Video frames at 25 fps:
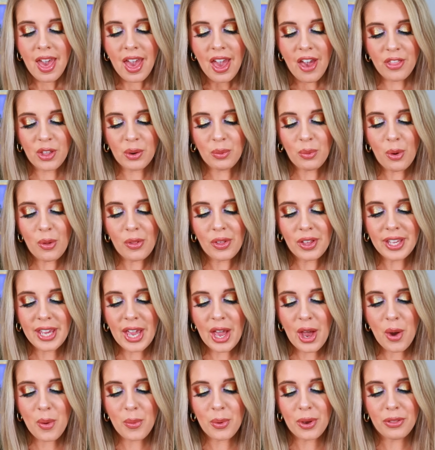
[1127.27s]
And they're rolling
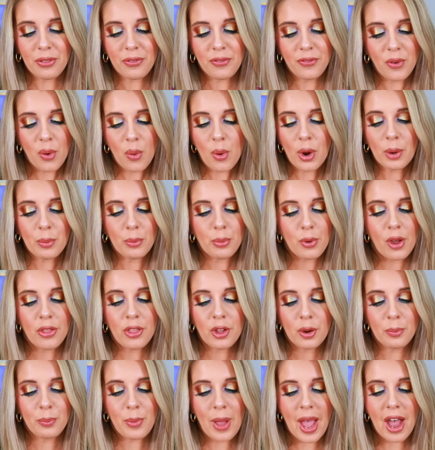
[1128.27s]
out with four
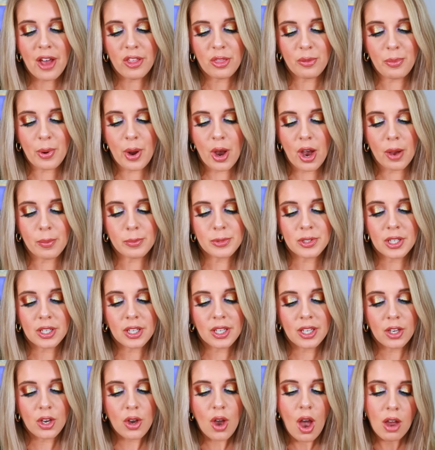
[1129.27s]
Brother Bath Bombs
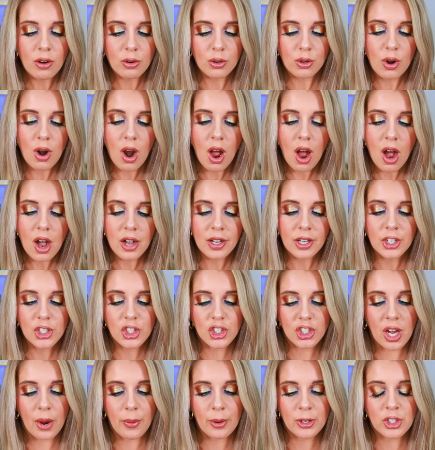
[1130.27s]
Krang
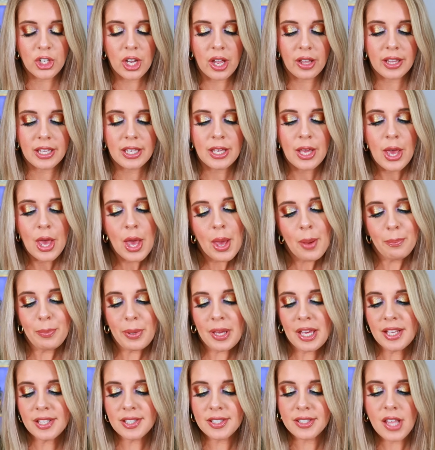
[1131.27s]
Shower Jelly,
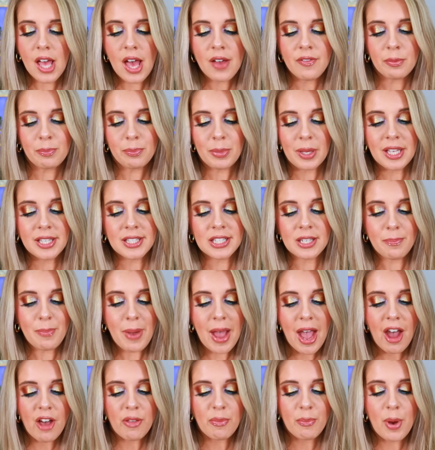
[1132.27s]
Peace Love and Pizza
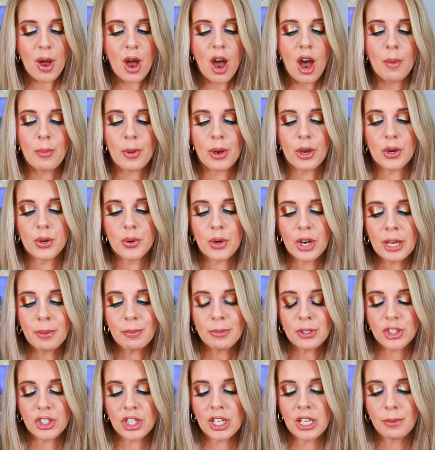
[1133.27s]
Bath Bomb, a Green
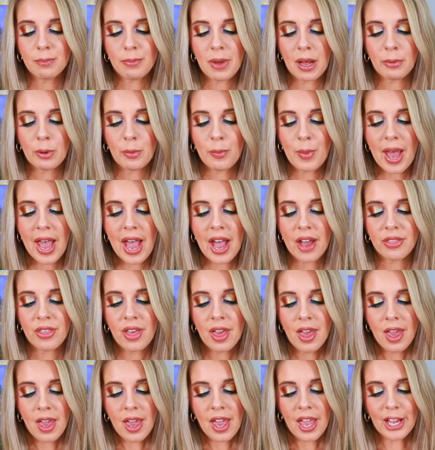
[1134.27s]
Machine Bubble Bath,
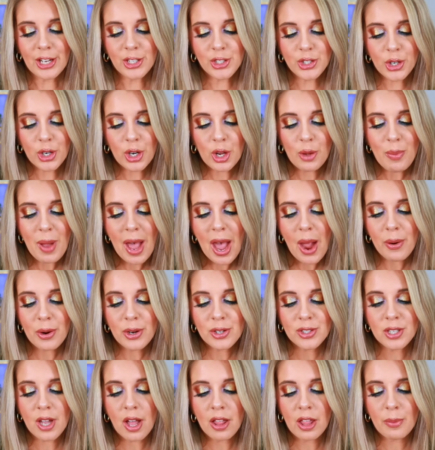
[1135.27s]
a Turtle Power
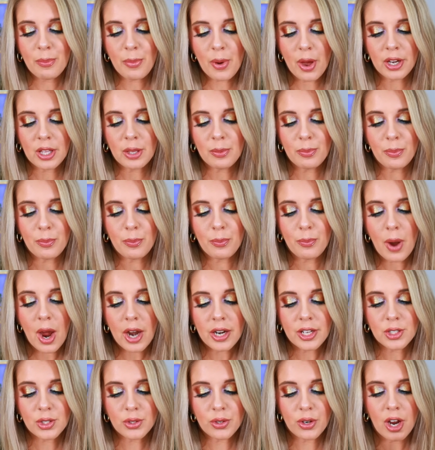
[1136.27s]
Solid Body
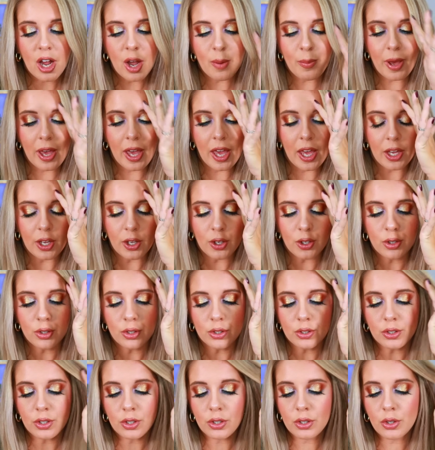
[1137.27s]
Body Scrub, a
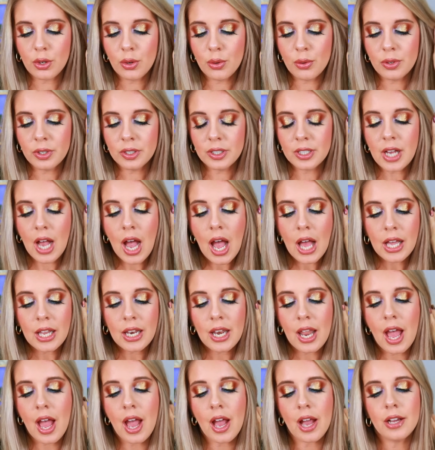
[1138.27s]

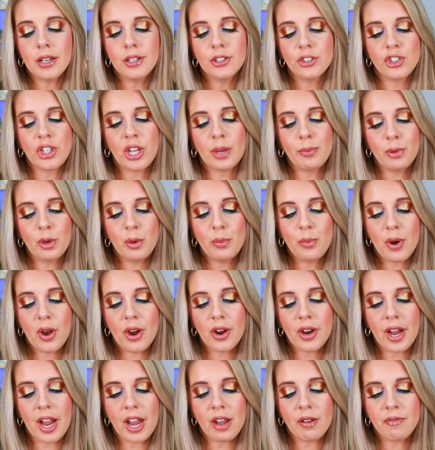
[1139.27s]
Gungala Shampoo
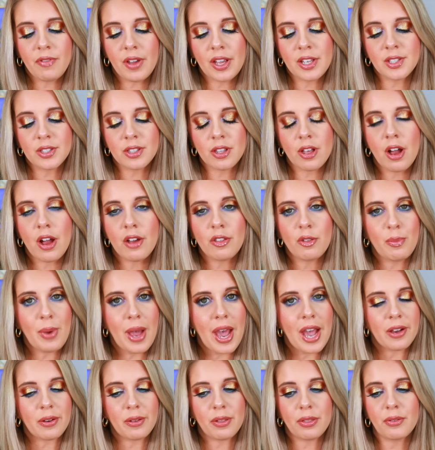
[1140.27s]
Bar, and Face Cloth
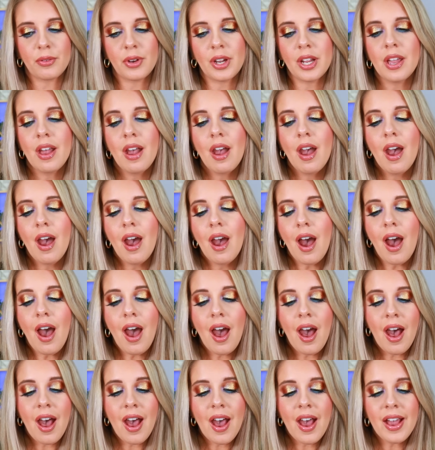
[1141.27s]
Pack of Three.
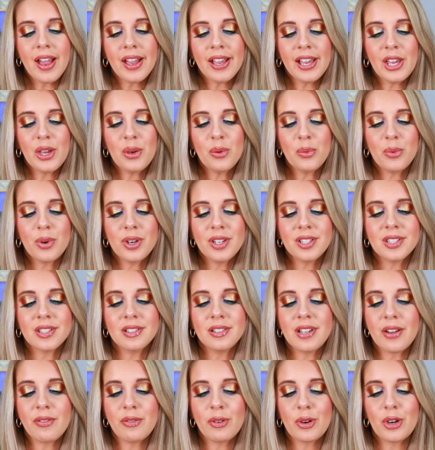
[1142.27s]
I was
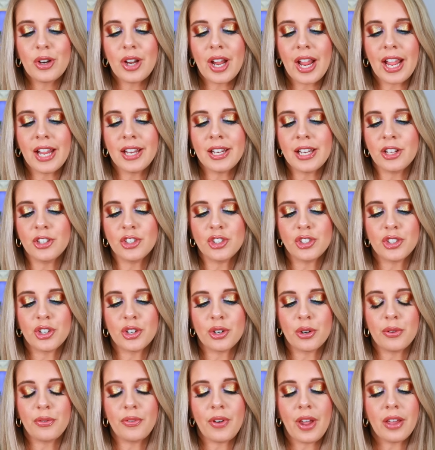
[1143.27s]
never a Ninja
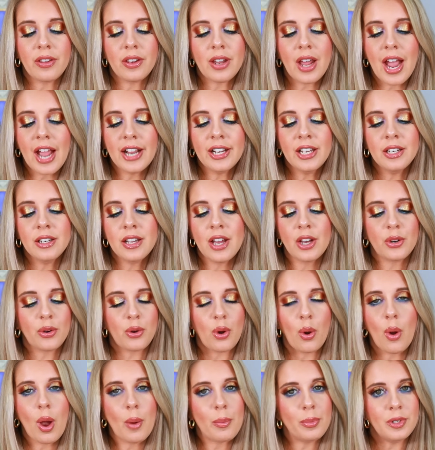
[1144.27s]
Turtle fan. I did not
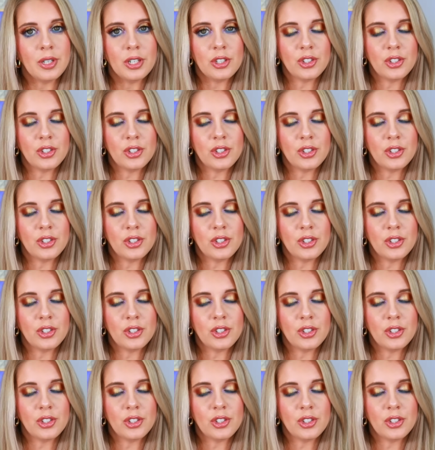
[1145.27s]
grow up